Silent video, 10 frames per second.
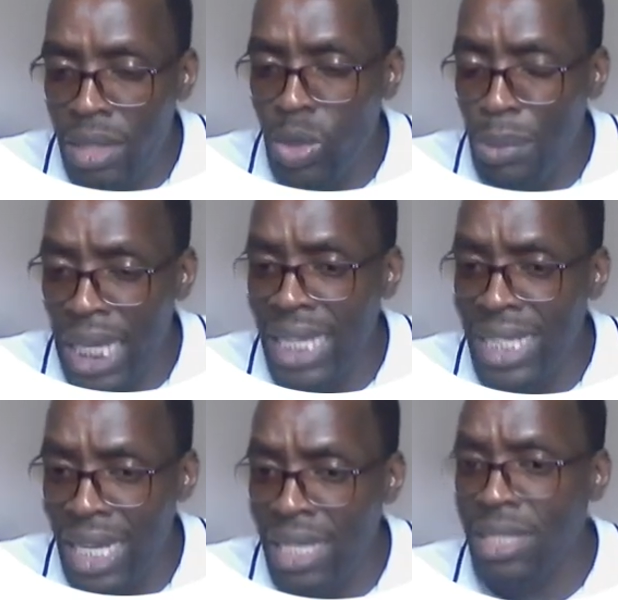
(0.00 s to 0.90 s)

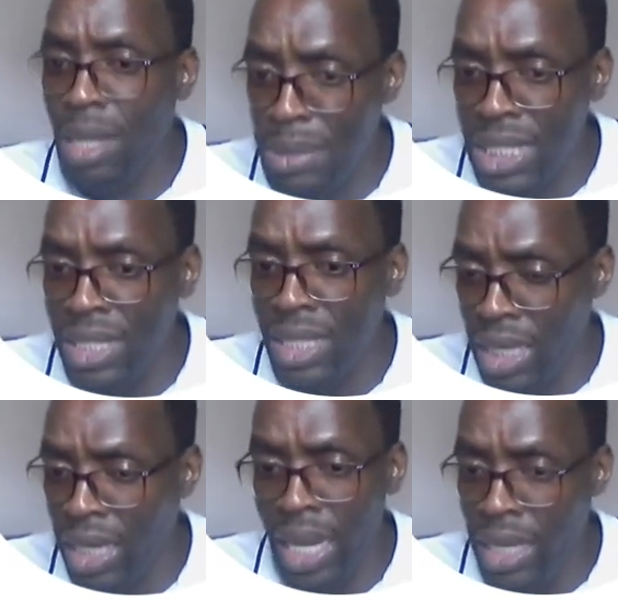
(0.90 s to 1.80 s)
getting a subsidy
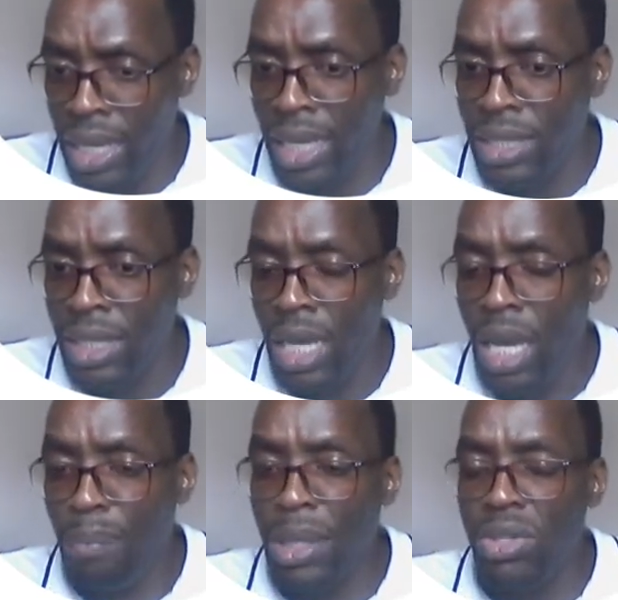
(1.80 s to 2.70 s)
in any case,
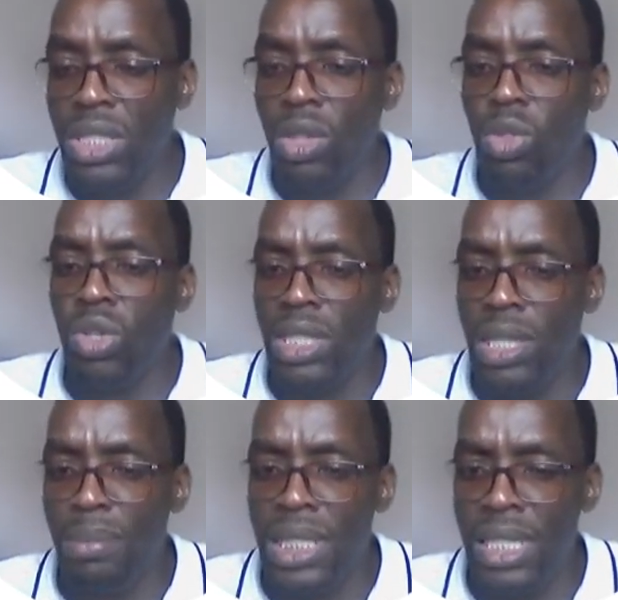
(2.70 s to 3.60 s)
because those
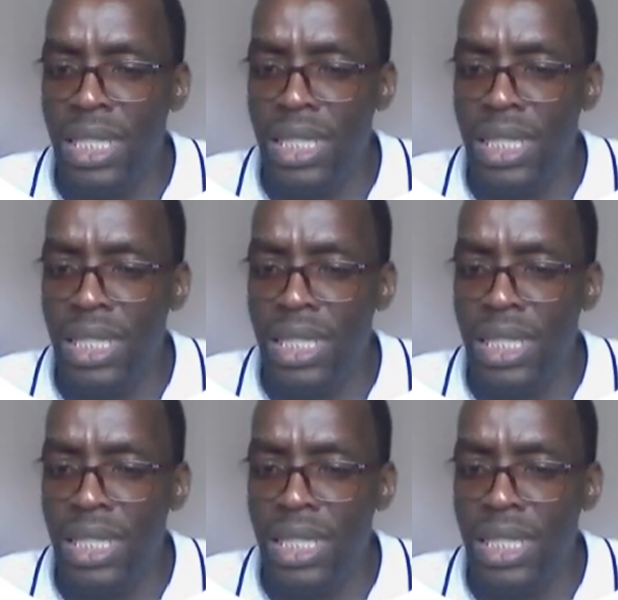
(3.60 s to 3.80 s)
subsidies,